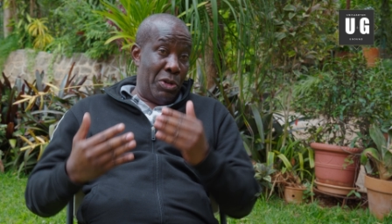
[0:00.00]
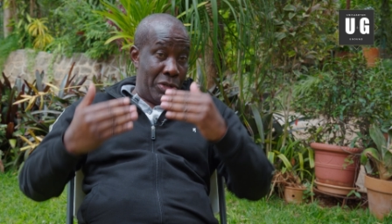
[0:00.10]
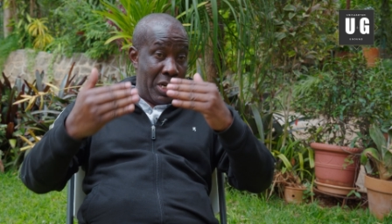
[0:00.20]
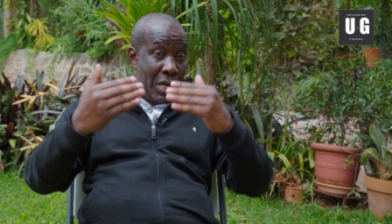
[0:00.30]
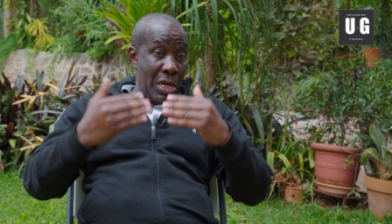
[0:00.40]

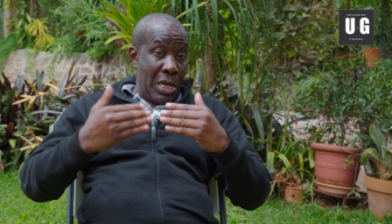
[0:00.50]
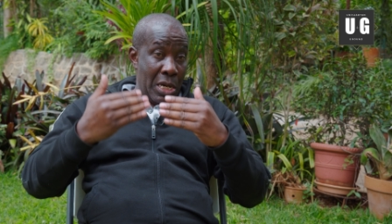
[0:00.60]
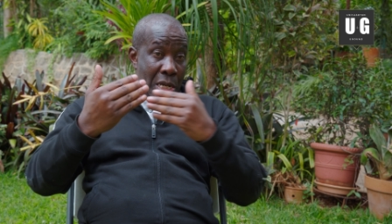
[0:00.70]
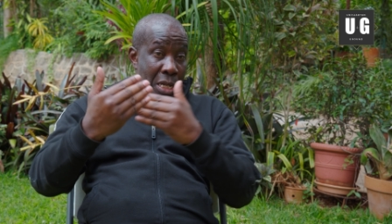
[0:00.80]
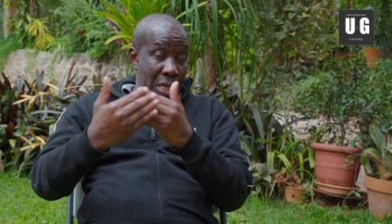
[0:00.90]
because
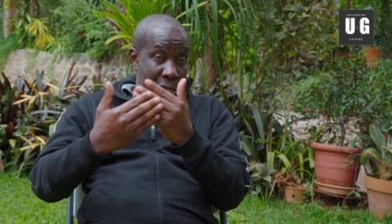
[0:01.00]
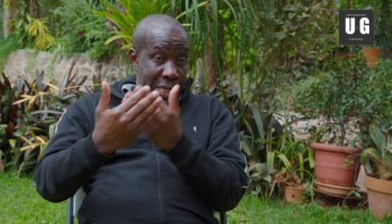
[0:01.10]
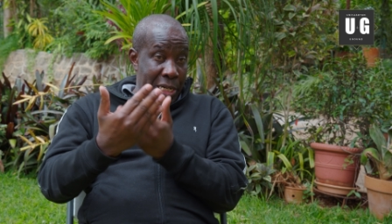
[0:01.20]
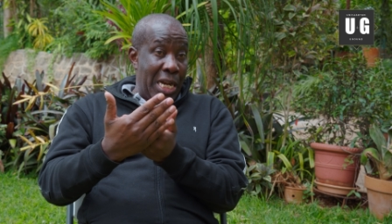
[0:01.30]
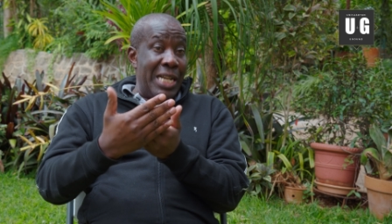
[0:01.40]

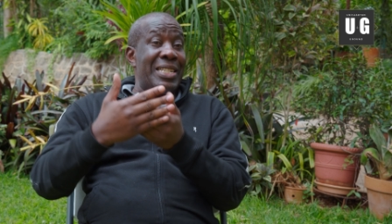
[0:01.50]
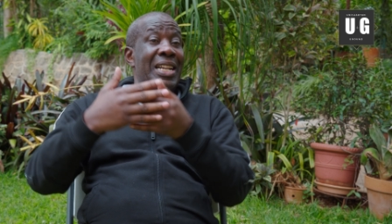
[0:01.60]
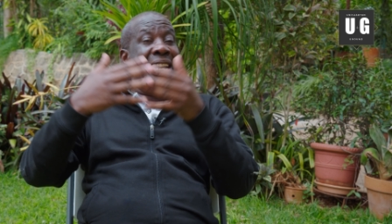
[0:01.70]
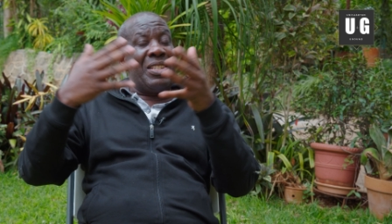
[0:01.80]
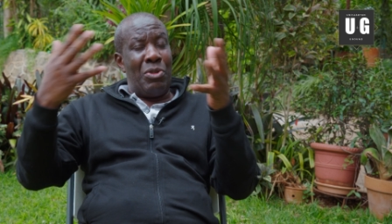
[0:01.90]
is it
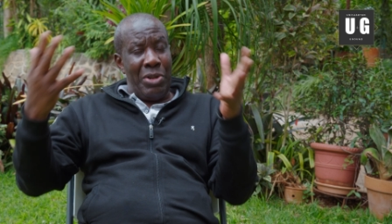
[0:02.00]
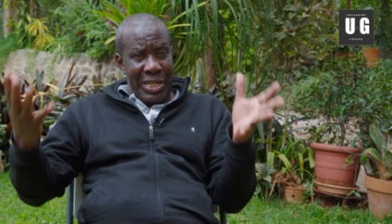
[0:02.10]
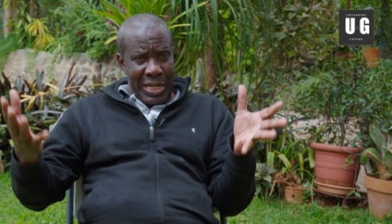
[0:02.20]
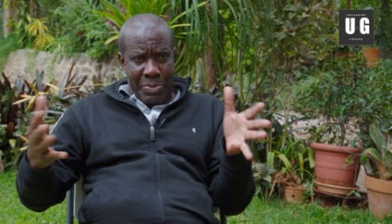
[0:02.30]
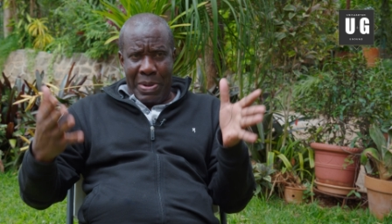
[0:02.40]
cancerous or
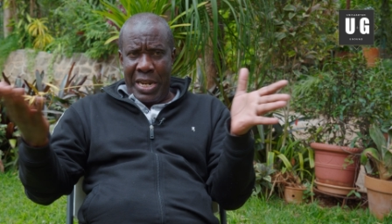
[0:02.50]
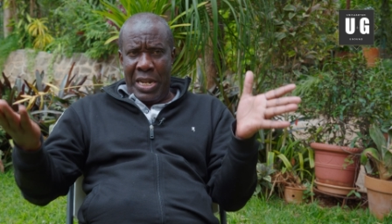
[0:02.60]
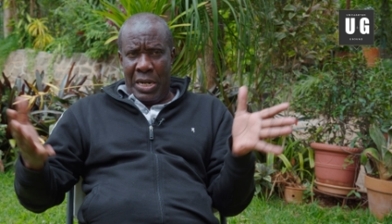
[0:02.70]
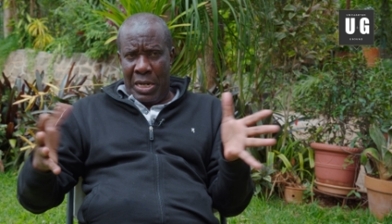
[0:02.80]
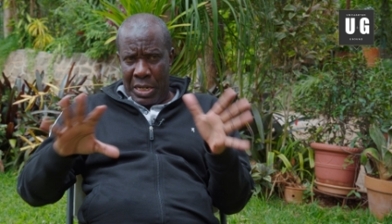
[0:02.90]
is it
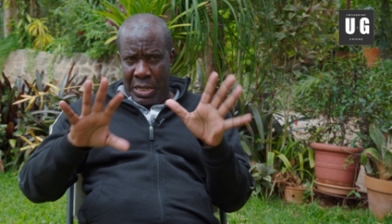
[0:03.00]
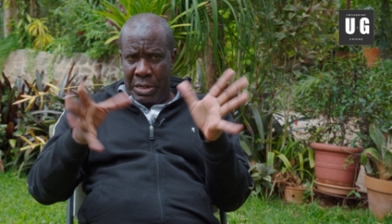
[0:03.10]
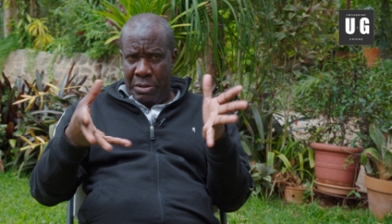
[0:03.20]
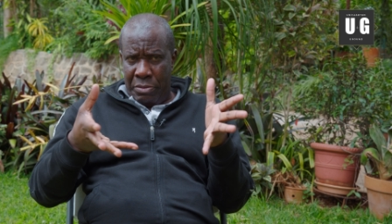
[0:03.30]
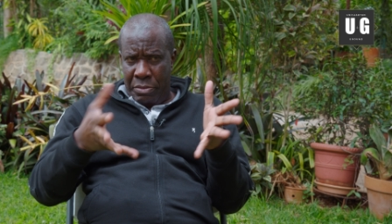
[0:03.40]
benign?
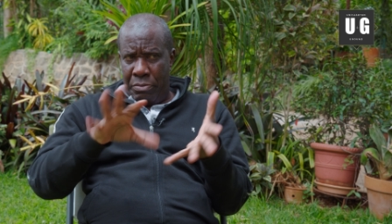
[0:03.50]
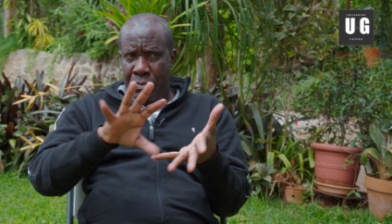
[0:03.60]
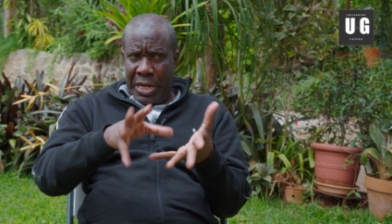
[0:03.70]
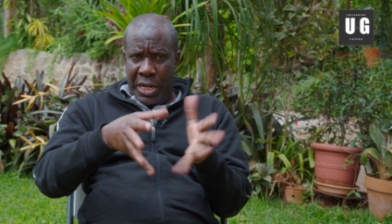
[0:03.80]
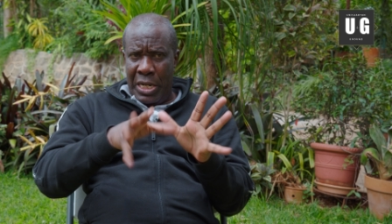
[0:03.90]

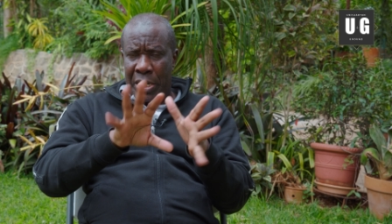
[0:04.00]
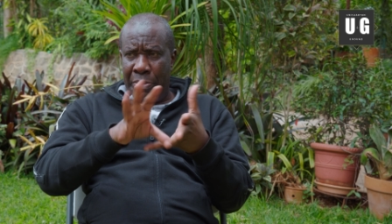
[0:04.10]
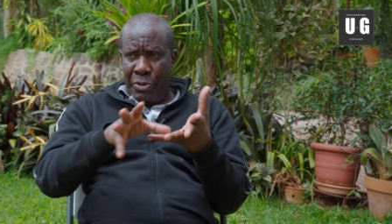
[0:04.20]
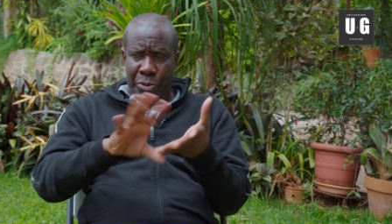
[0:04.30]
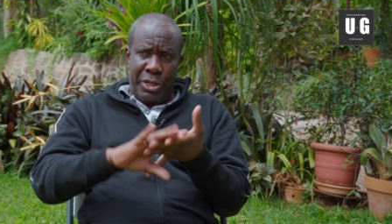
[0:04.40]
Benign is
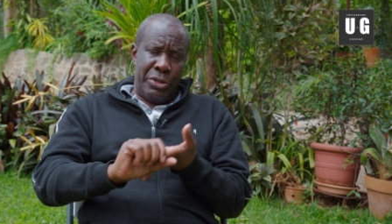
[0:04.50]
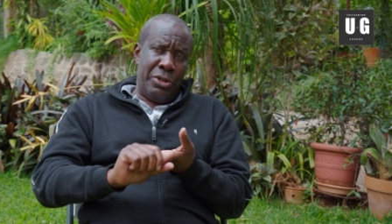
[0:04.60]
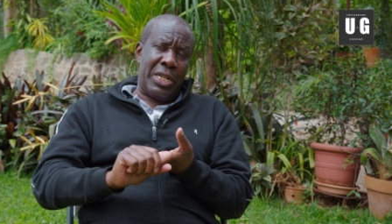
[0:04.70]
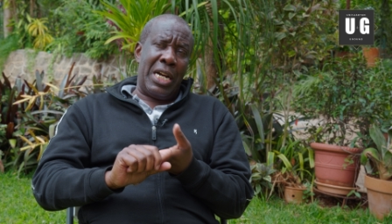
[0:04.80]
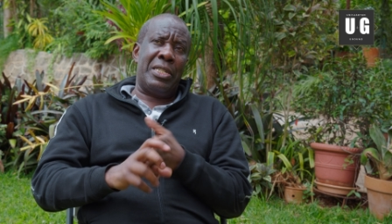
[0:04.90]
something which is
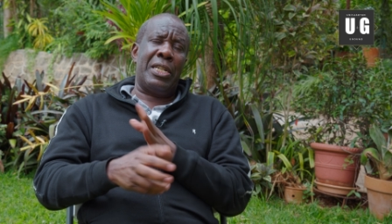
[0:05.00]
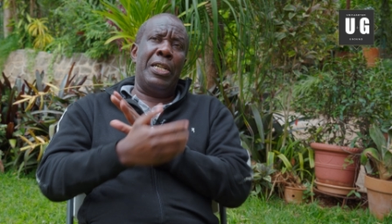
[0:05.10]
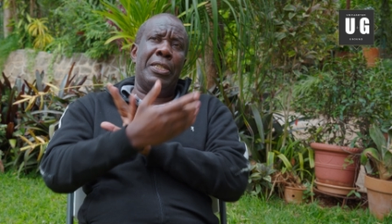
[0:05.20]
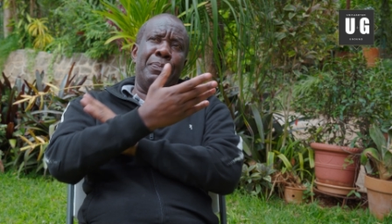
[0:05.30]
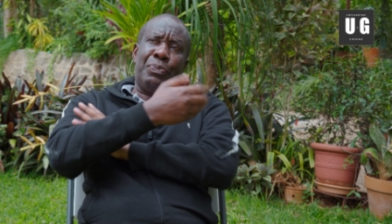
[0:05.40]
not
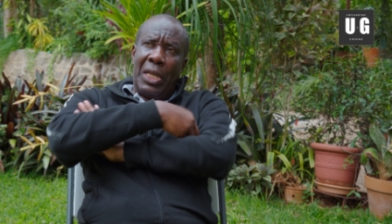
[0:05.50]
cancerous.